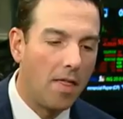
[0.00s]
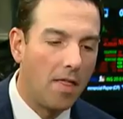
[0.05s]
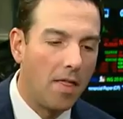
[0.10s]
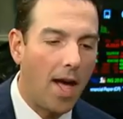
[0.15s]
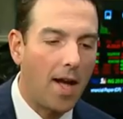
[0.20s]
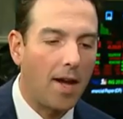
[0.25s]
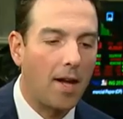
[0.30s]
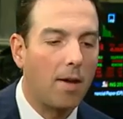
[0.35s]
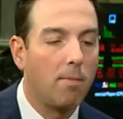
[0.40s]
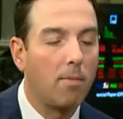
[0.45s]

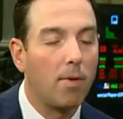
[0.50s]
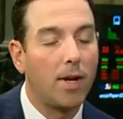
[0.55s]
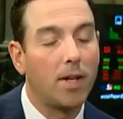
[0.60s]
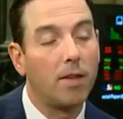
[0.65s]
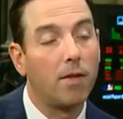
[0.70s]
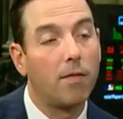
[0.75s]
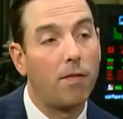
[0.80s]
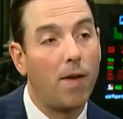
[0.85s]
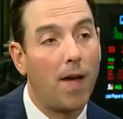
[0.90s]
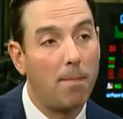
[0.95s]
That can
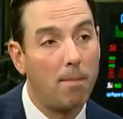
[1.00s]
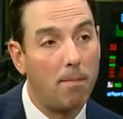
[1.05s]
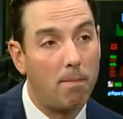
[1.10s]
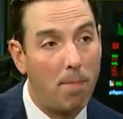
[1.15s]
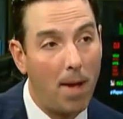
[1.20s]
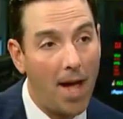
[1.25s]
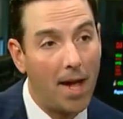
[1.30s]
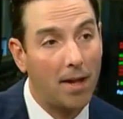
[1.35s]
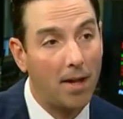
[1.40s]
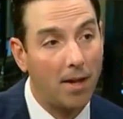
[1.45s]
bring the
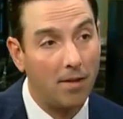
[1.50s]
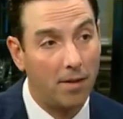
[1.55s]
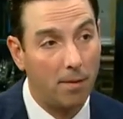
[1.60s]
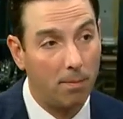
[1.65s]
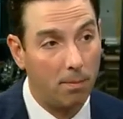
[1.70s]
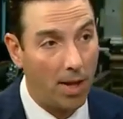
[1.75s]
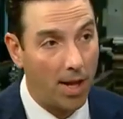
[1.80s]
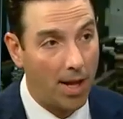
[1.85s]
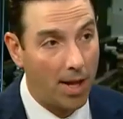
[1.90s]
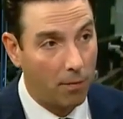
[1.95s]
Fed back
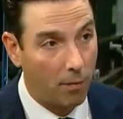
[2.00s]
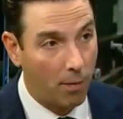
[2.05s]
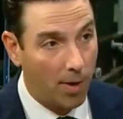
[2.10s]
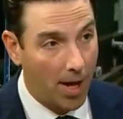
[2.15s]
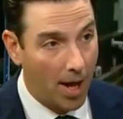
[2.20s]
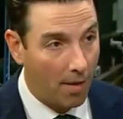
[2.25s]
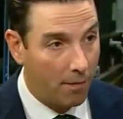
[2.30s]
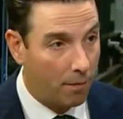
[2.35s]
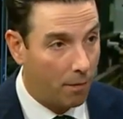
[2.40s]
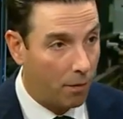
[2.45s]
into play if we
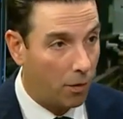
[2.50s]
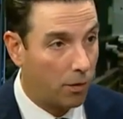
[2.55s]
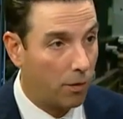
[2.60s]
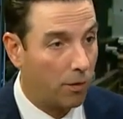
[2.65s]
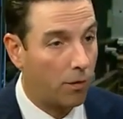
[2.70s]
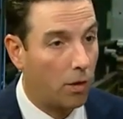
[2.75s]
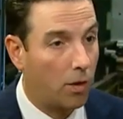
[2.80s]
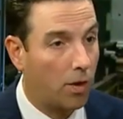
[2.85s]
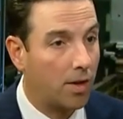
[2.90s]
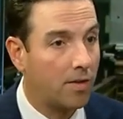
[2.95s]
have
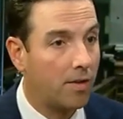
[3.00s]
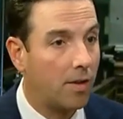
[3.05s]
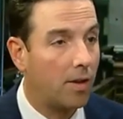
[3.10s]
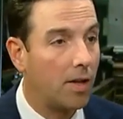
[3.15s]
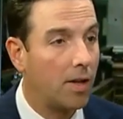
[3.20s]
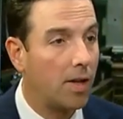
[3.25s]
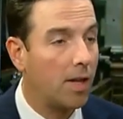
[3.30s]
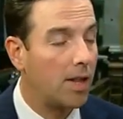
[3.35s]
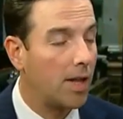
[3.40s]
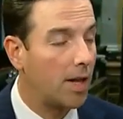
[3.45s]
further
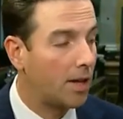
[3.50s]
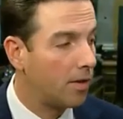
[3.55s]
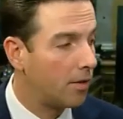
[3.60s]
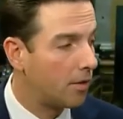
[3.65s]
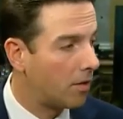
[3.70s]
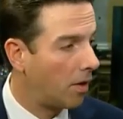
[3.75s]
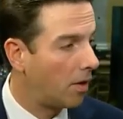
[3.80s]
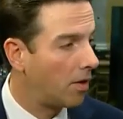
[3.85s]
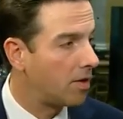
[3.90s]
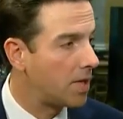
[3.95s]
volatility. They can
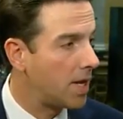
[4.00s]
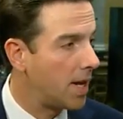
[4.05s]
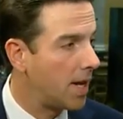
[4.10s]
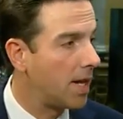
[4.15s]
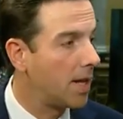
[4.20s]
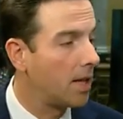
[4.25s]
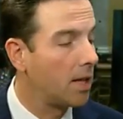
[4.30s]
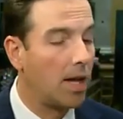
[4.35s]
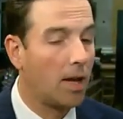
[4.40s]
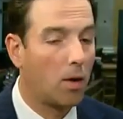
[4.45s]
start
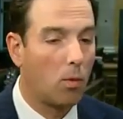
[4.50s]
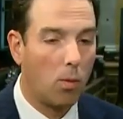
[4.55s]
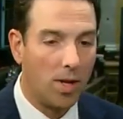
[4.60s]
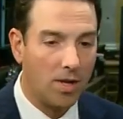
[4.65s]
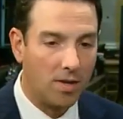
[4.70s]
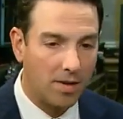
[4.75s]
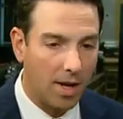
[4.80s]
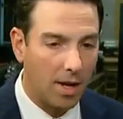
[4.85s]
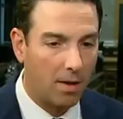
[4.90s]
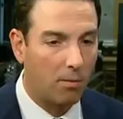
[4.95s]
saying, like,
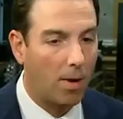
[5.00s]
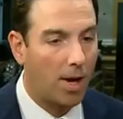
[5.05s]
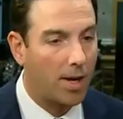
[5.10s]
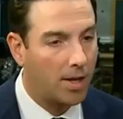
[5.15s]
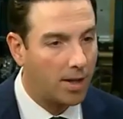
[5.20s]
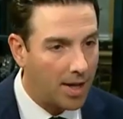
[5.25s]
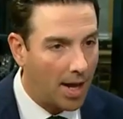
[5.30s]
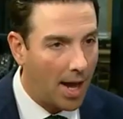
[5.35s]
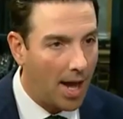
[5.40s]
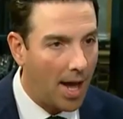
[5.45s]
we stand
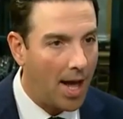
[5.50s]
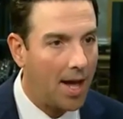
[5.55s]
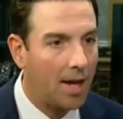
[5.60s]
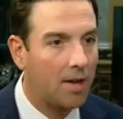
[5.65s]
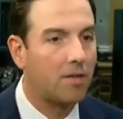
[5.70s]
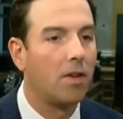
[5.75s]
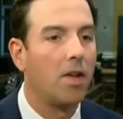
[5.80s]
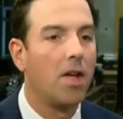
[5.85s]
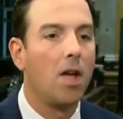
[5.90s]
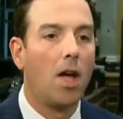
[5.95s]
ready to
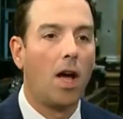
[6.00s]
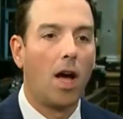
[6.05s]
act.